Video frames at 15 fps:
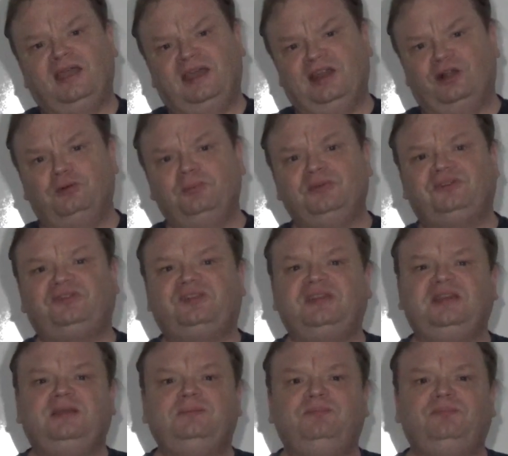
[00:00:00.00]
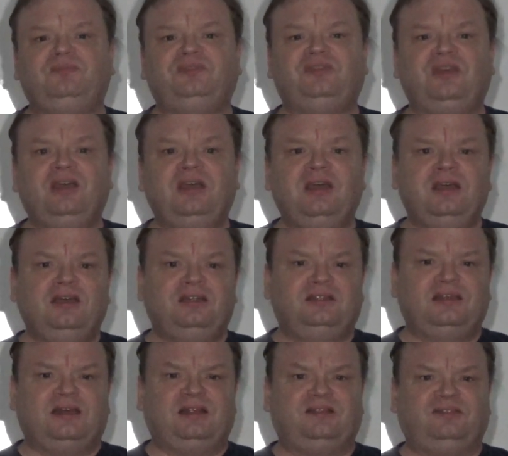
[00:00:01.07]
It almost seems
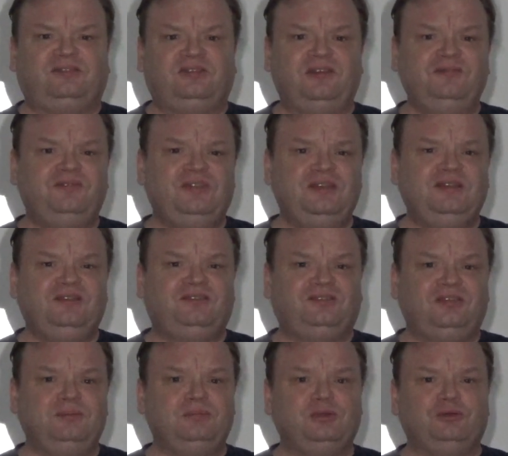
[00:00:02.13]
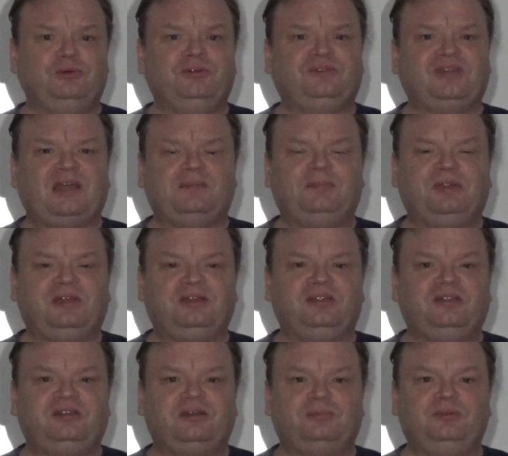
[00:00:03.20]
that something similar is happening in
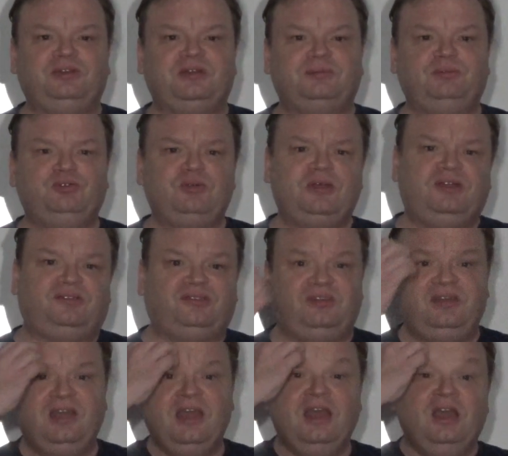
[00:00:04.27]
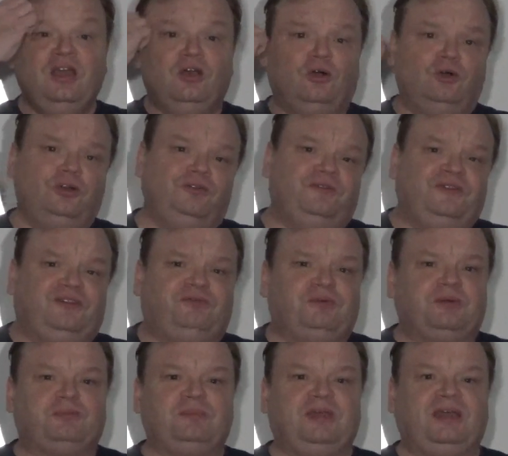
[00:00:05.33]
the WWE. See, owner Vince
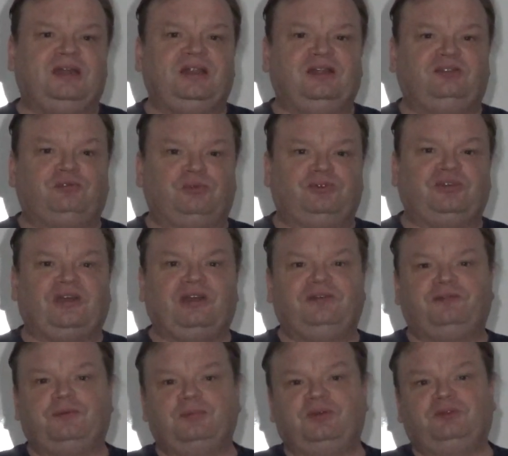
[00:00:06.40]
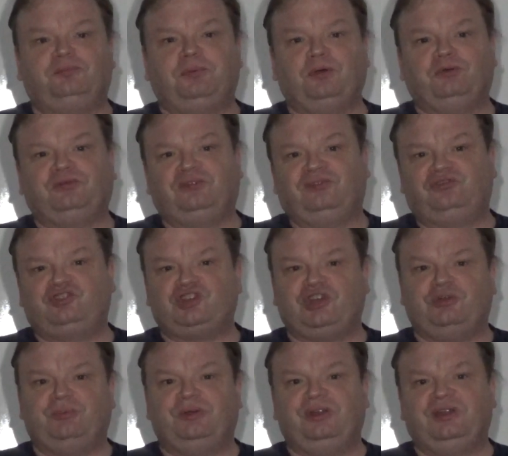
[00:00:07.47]
McMahon has retired from his post as
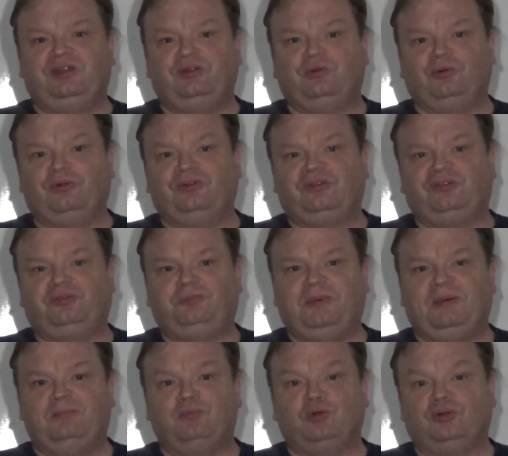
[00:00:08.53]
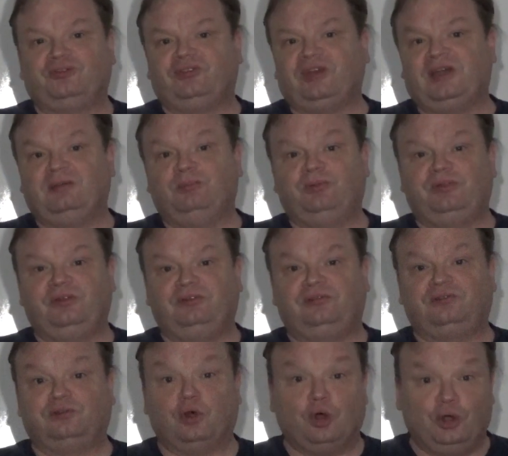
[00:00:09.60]
chairman in order to spend more time with
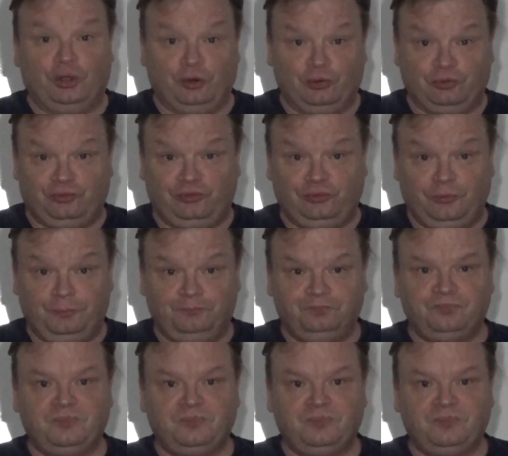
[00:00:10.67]
his lawyers,